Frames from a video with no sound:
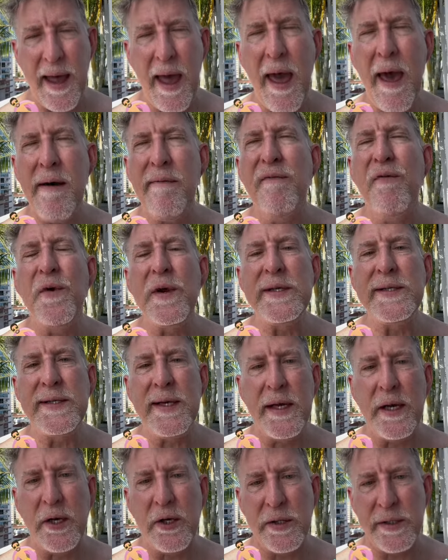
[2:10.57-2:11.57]
every
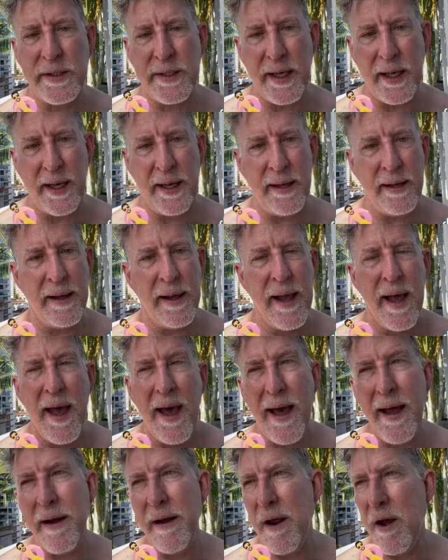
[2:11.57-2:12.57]
single day.
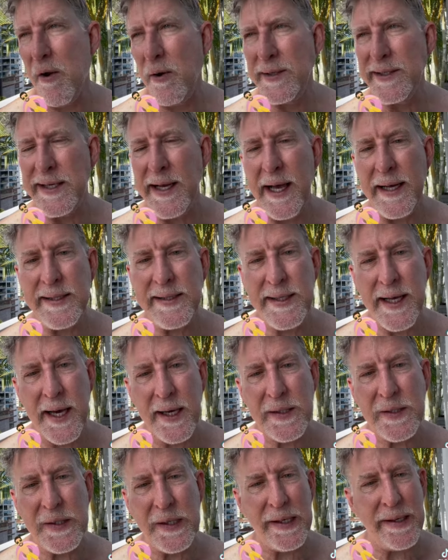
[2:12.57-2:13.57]
I know it's not
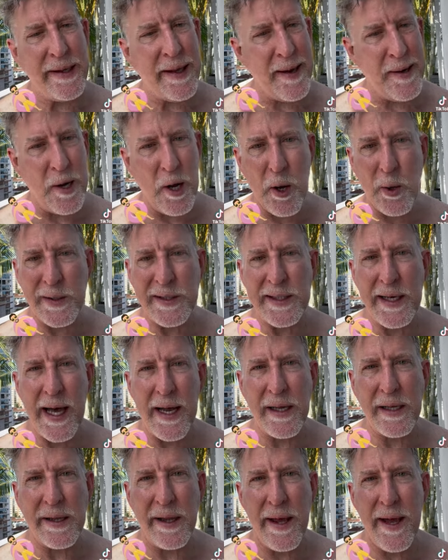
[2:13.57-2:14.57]
sexy, I know it's
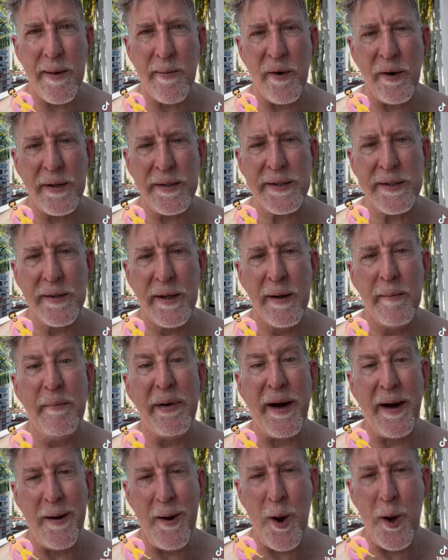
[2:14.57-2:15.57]
not glamorous, but
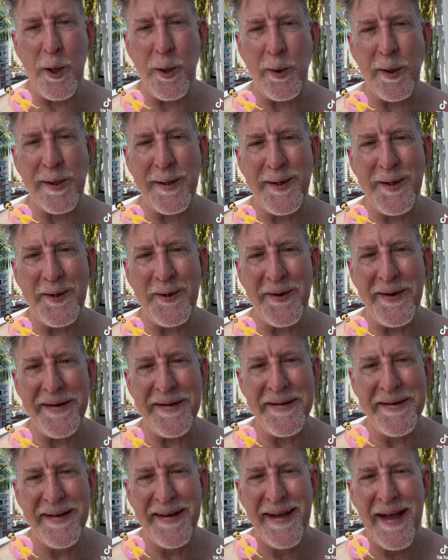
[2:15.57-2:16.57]
I know you can do it.
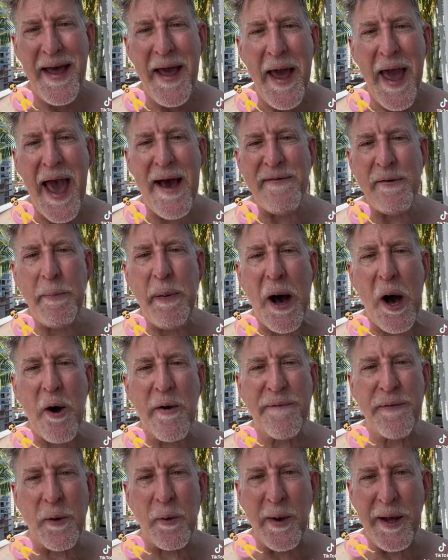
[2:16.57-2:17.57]
Have a
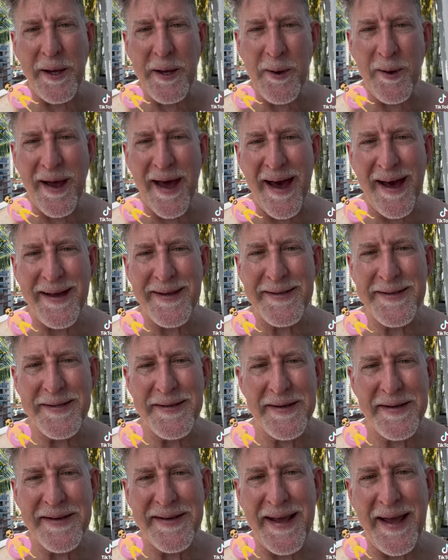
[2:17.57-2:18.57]
powerful week, you guys.
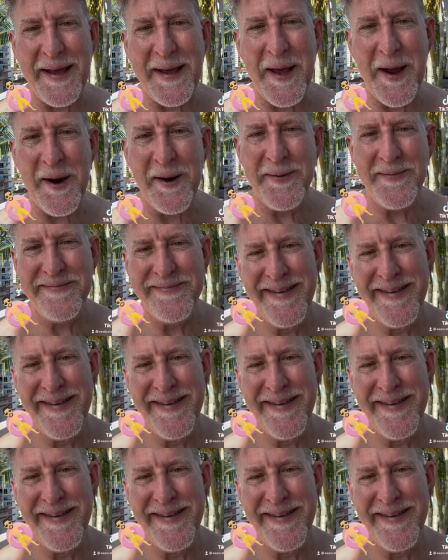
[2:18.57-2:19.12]
Take care.